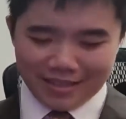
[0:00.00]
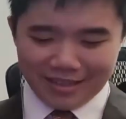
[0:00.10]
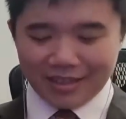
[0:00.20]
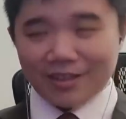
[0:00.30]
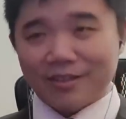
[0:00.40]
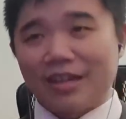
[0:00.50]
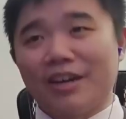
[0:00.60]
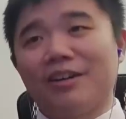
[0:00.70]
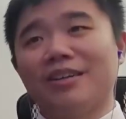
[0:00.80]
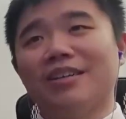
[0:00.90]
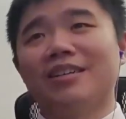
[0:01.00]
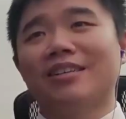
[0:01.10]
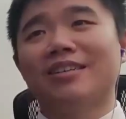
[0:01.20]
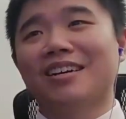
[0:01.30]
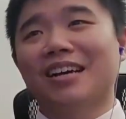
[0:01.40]
stuff. Oh no.
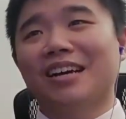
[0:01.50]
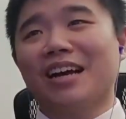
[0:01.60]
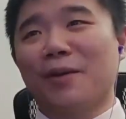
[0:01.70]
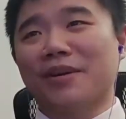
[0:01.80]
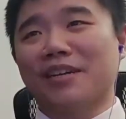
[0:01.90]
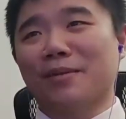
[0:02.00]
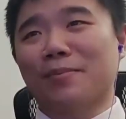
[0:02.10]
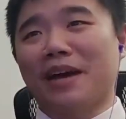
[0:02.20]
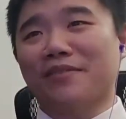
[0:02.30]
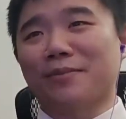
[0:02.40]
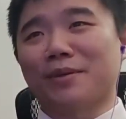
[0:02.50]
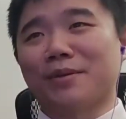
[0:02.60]
How are we gonna get it back from